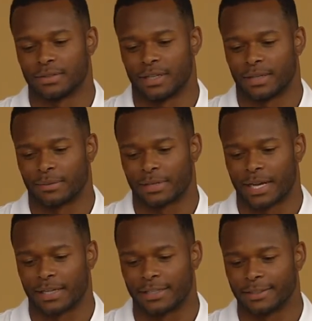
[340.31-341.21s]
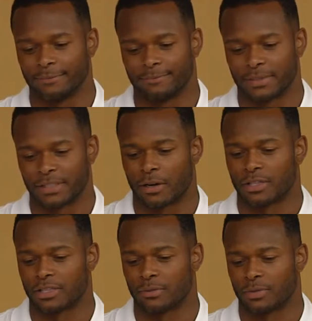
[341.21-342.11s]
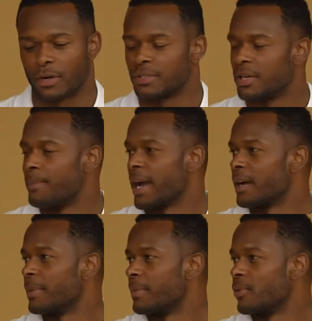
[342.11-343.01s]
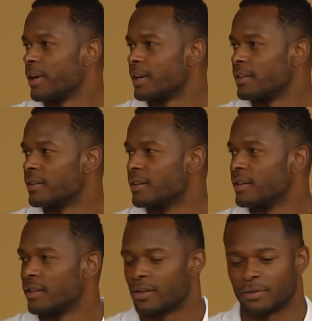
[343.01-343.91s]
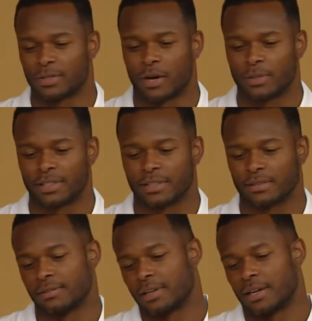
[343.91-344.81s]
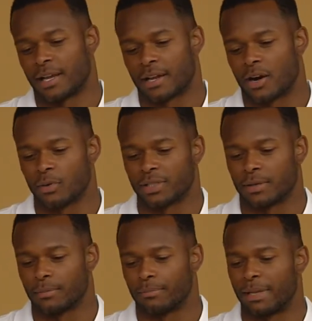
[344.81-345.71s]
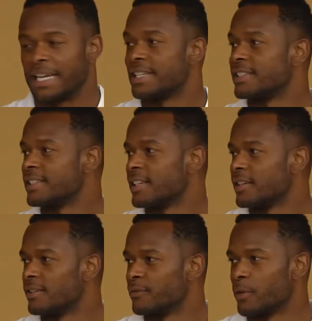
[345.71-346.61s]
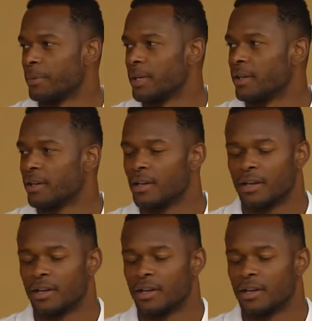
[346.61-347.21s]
um, kind of, it's always, was always in the back of my brain. You know, it was always a, a, like always a plan C for me.